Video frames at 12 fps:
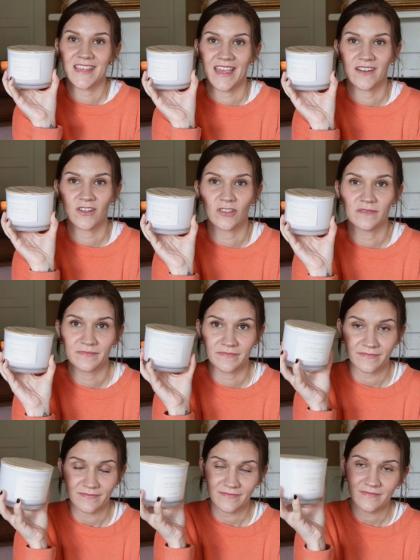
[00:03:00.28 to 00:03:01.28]
candle.
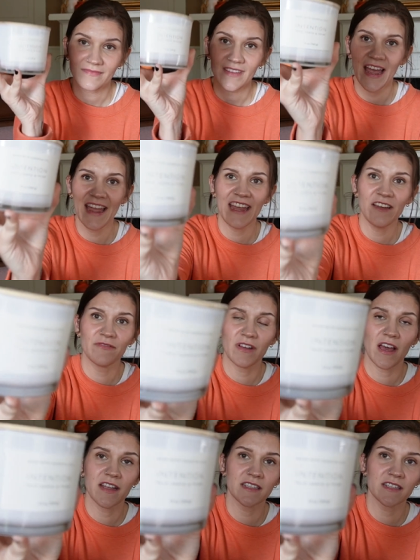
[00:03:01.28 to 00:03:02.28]
I have
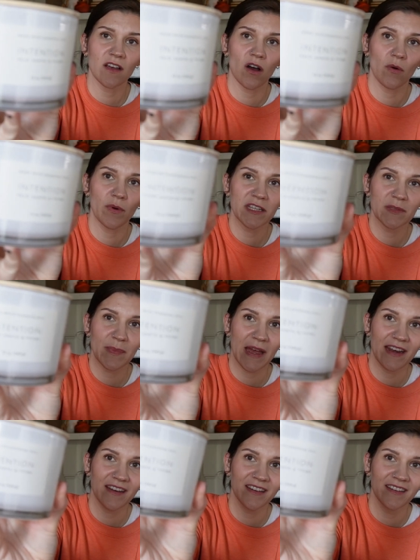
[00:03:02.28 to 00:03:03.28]
not always
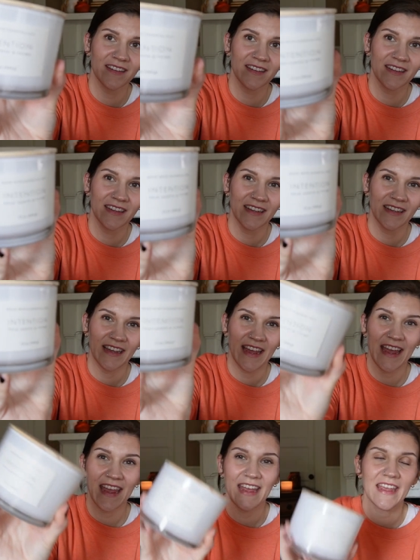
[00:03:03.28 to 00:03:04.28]
been
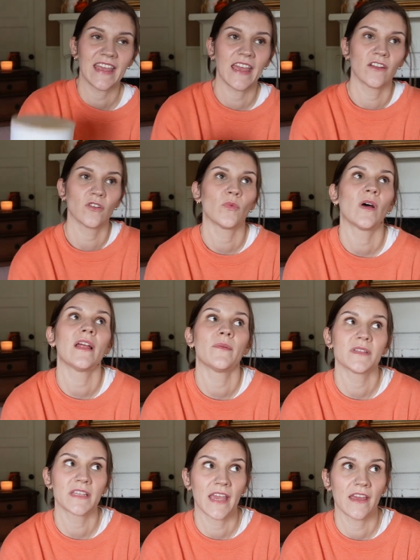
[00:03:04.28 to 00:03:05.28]
a candle, well, I
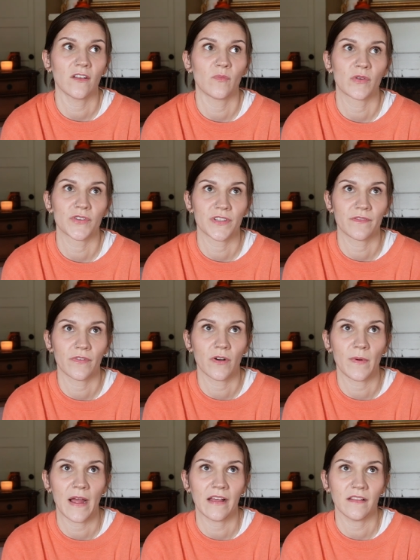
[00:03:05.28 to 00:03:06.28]
was a candle person for
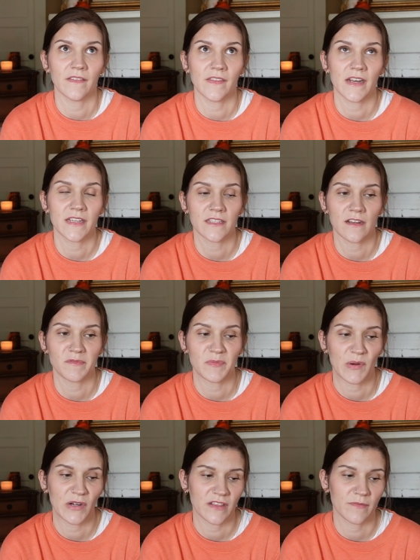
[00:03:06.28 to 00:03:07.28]
a while, and then I stopped
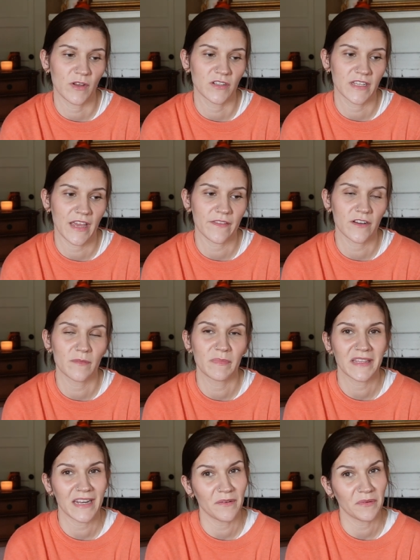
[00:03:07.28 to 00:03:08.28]
burning them all together,
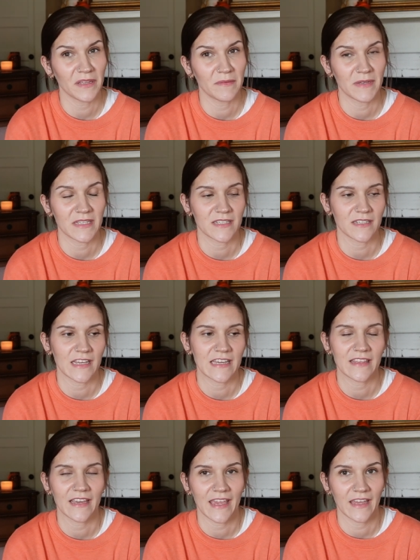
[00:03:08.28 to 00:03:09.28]
but then I really missed
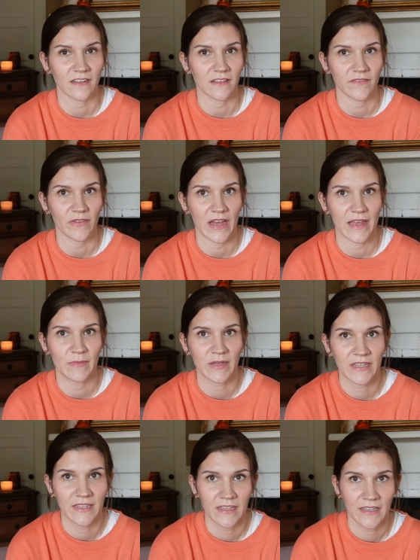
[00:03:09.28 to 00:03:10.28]
like the candly vibe.
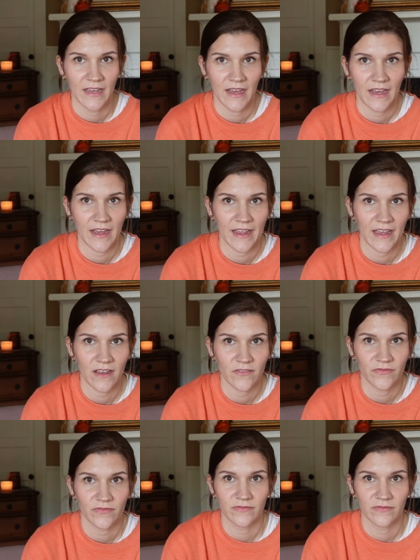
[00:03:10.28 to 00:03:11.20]
I have